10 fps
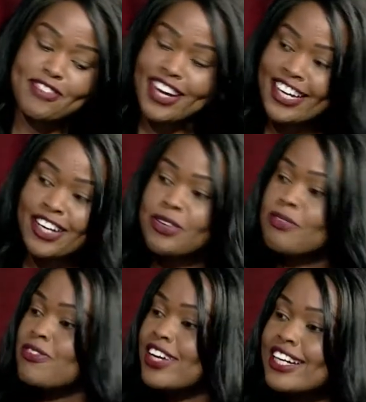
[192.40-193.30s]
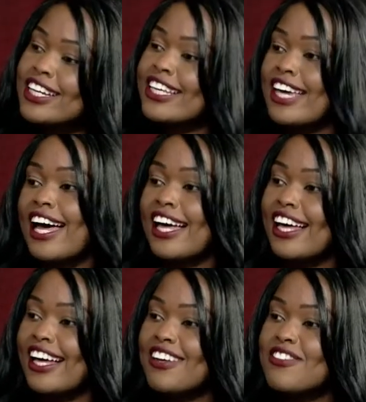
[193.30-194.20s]
Farhia, you're very
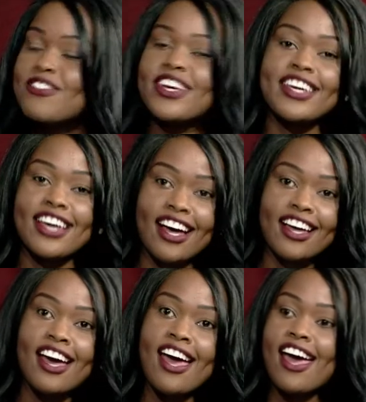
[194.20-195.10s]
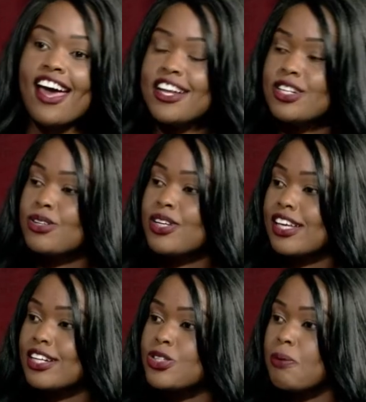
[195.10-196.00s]
young, mm-hmm. very yes. young, and
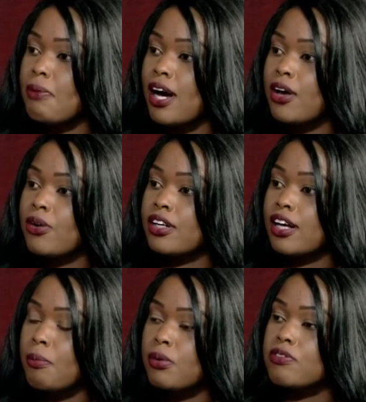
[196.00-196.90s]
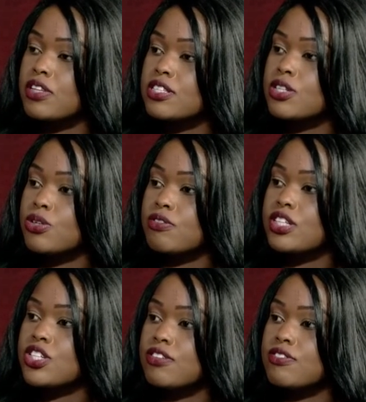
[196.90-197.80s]
looking at your bio and a couple of things that you
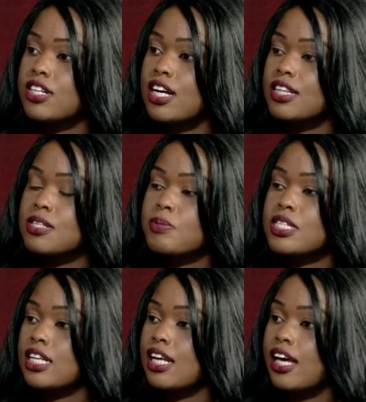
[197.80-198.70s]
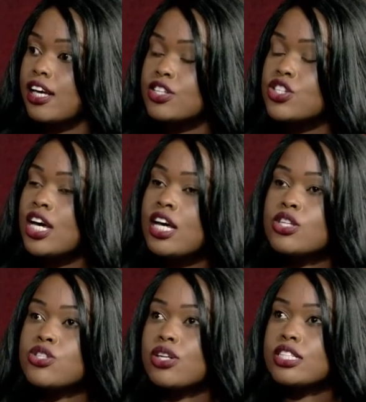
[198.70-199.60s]
have achieved uh, at this particular age.
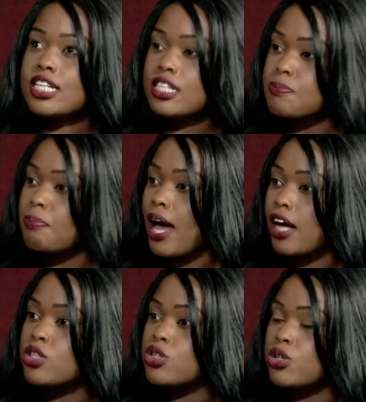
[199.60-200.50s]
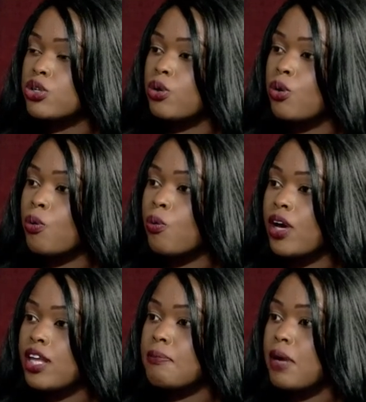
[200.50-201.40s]
So take us back to
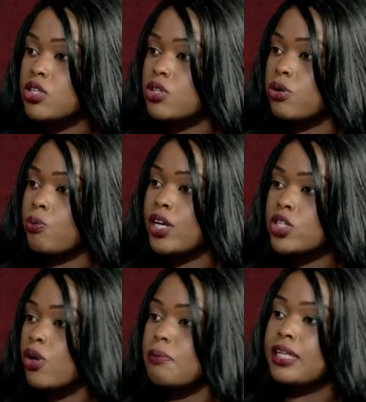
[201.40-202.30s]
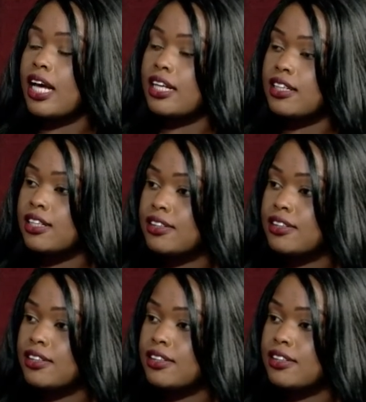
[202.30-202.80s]
where the passion, where it all began.